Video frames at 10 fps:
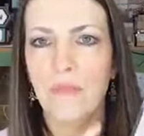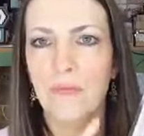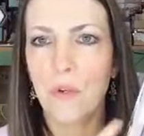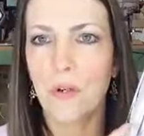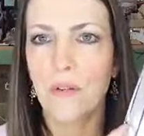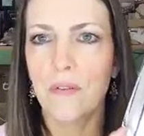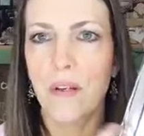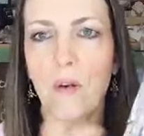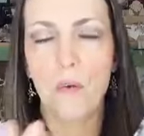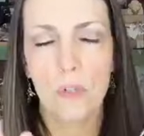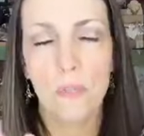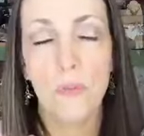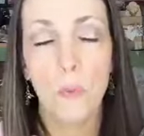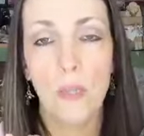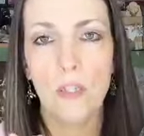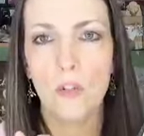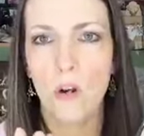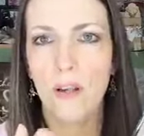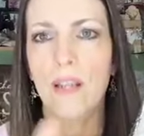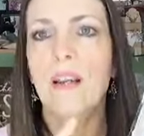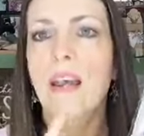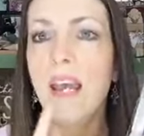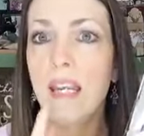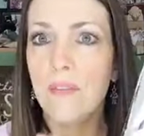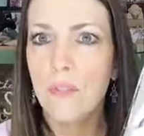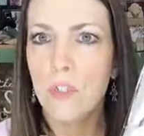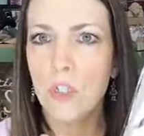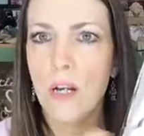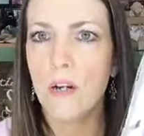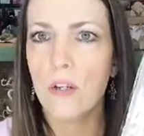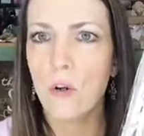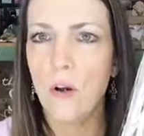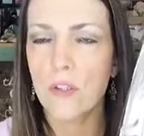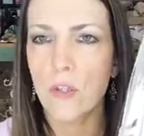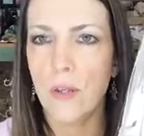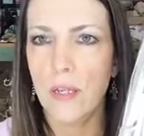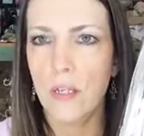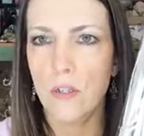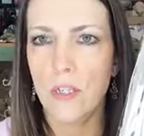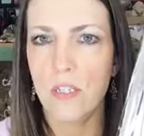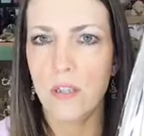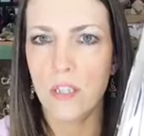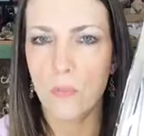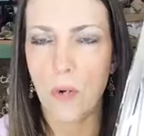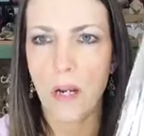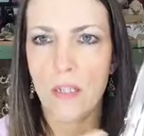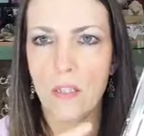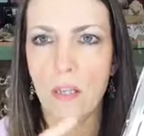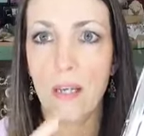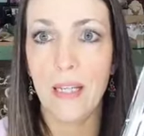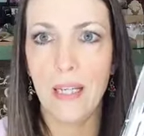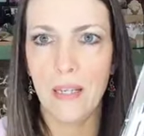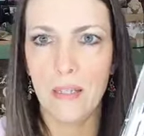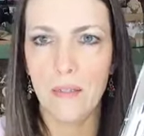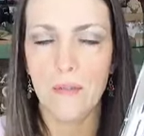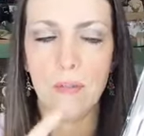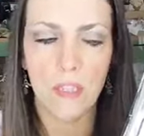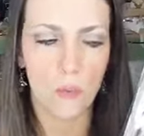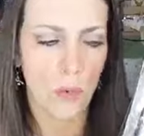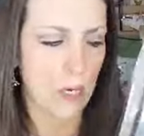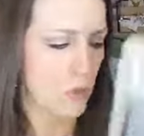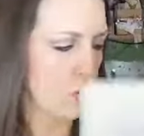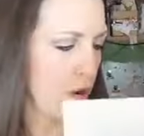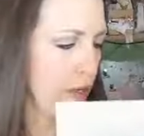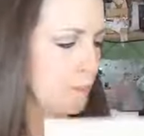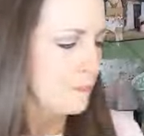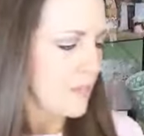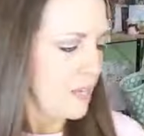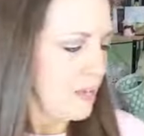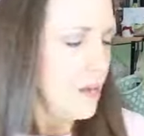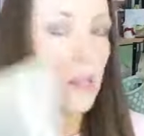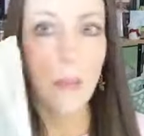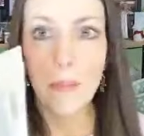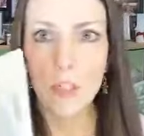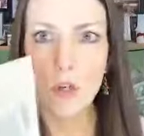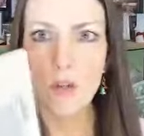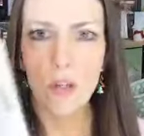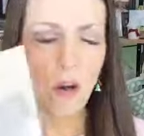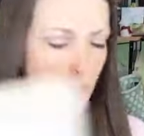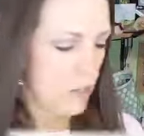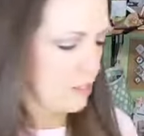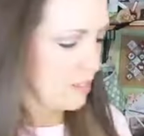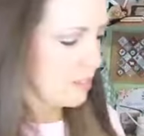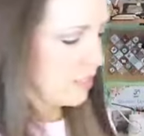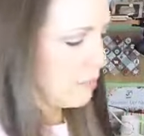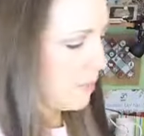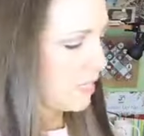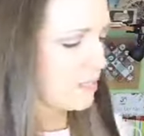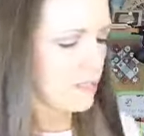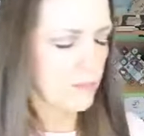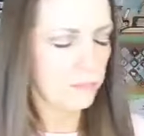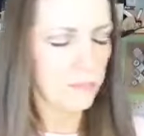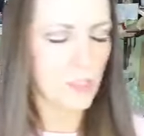For, of course, if you win the drawing. And if you share, you also get entered into this prize again, this prize drawing. Let me show you the cards this kit makes.